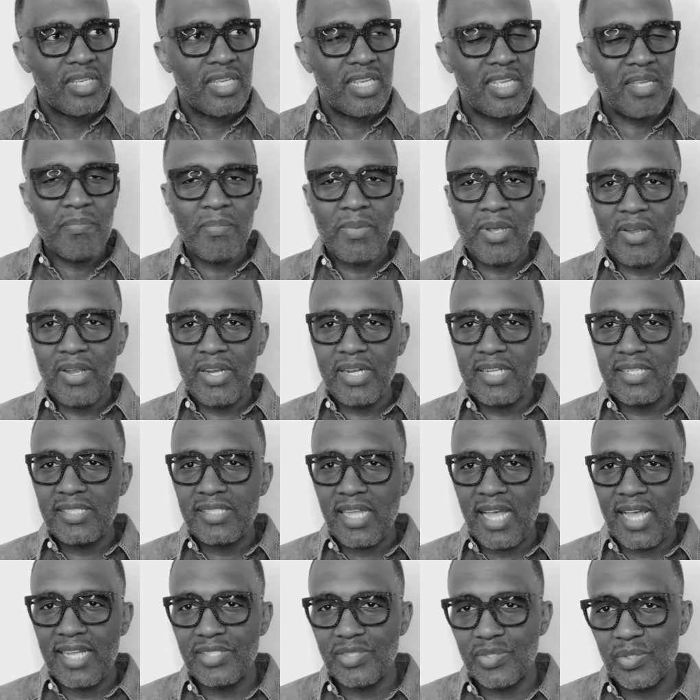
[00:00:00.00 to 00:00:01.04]
He married his
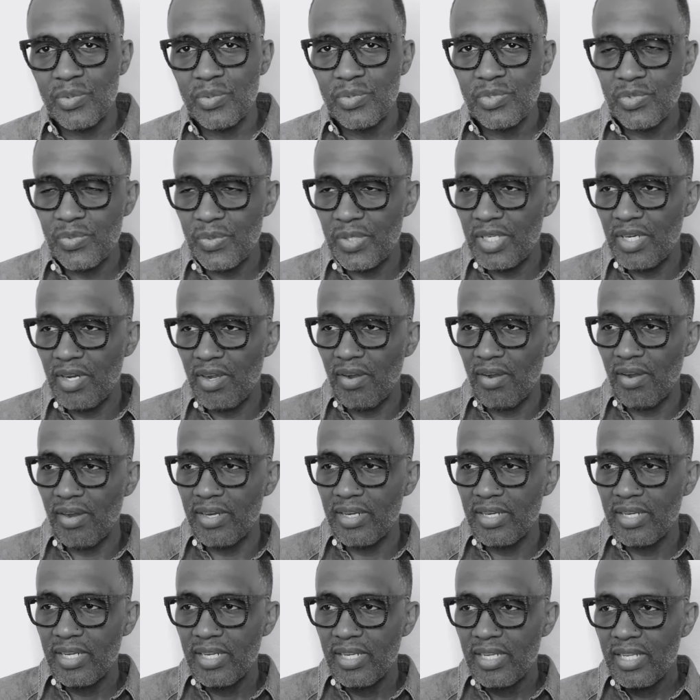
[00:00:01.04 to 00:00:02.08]
high school sweetheart.